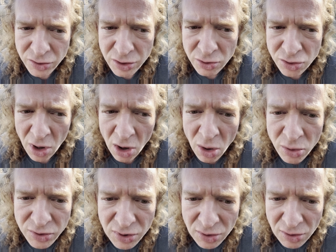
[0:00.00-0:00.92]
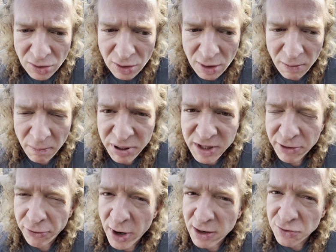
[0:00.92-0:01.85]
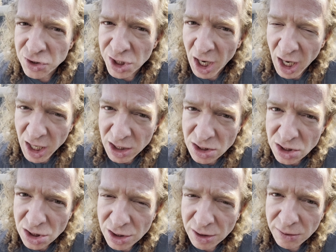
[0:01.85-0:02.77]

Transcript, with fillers: So don't be afraid of change.